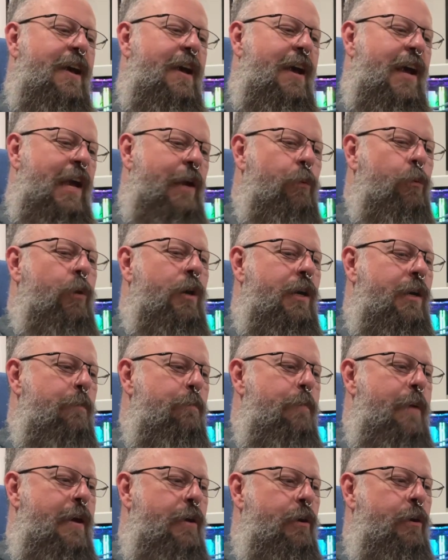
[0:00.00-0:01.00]
I
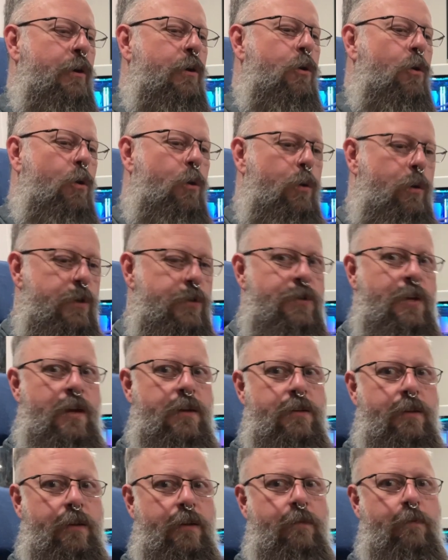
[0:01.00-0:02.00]
work better
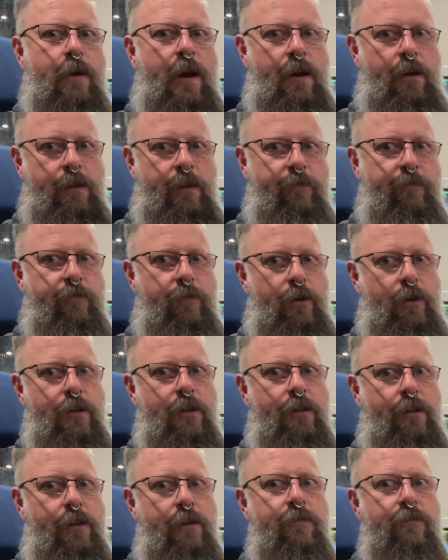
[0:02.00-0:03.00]
horizontally rather than
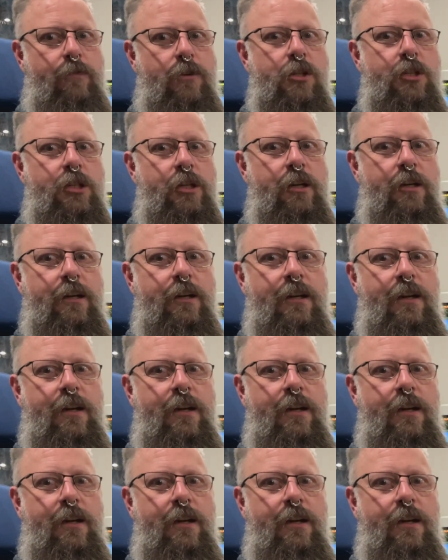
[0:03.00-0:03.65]
vertically, for sure.